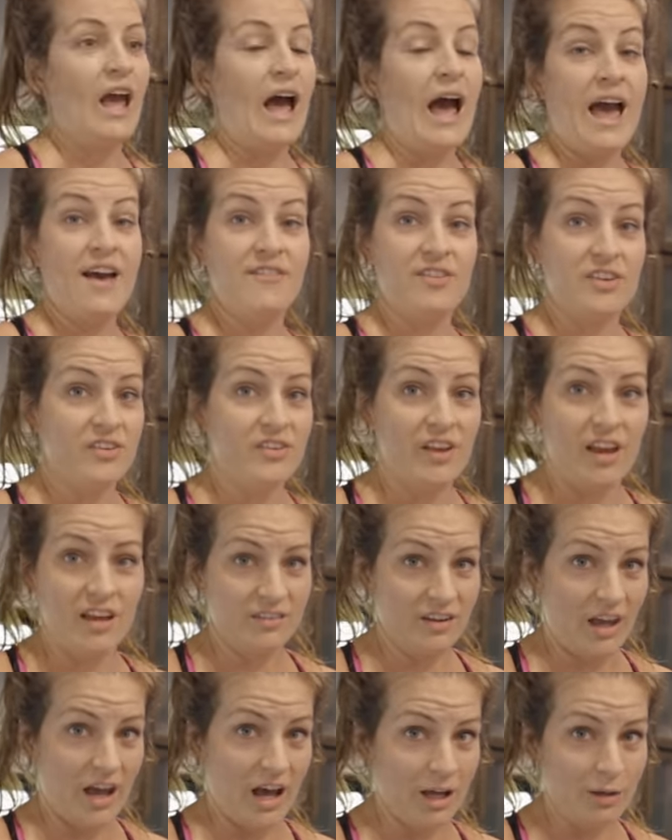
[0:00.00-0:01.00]
I have a set
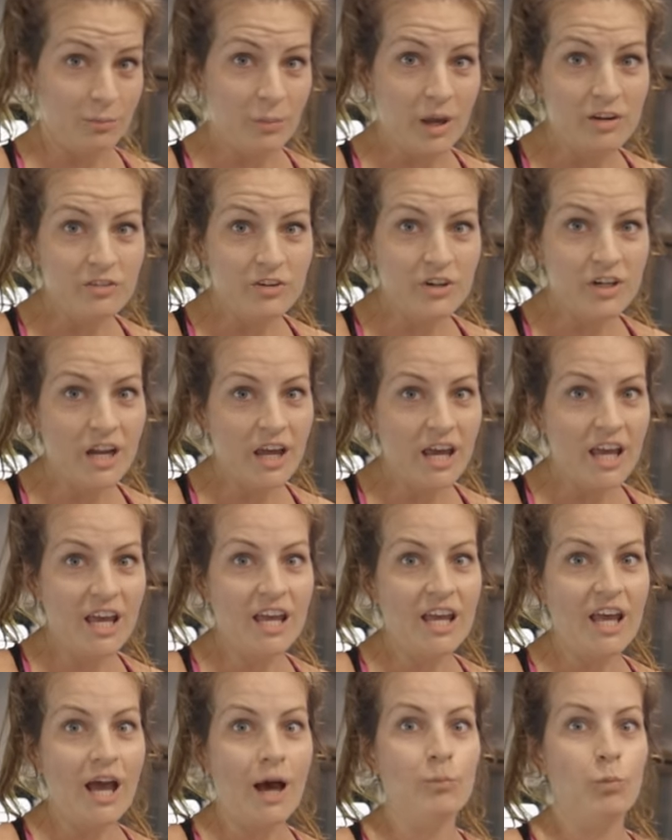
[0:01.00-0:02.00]
time every
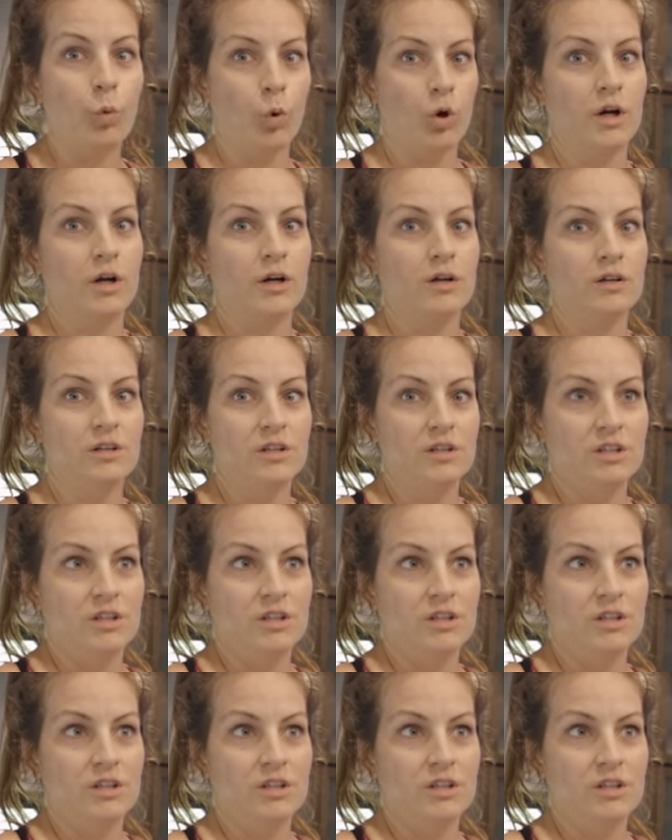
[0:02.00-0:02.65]
day. I'm more,